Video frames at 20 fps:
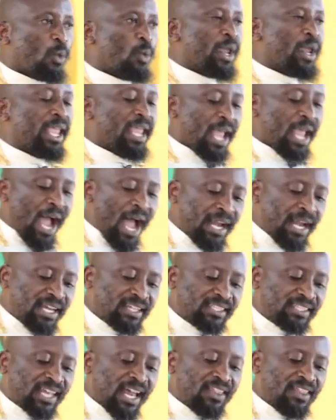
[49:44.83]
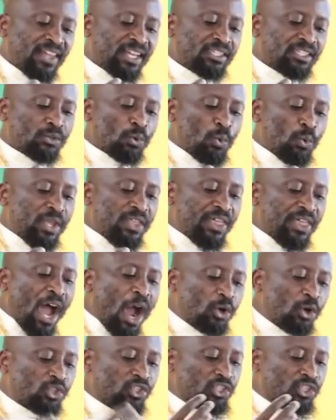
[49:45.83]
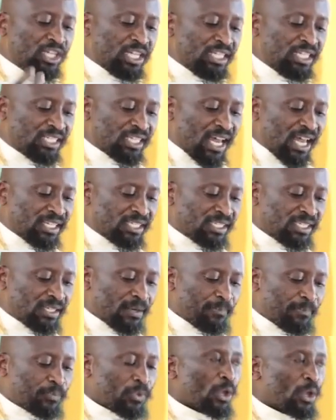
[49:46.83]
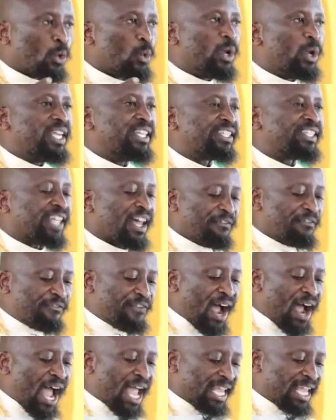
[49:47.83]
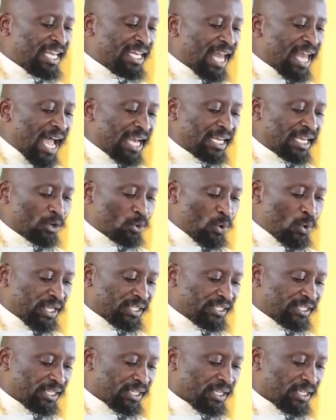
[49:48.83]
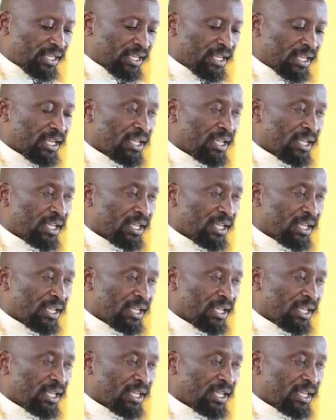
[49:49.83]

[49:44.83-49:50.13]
we understand that without Jesus, we suffer inadequacy.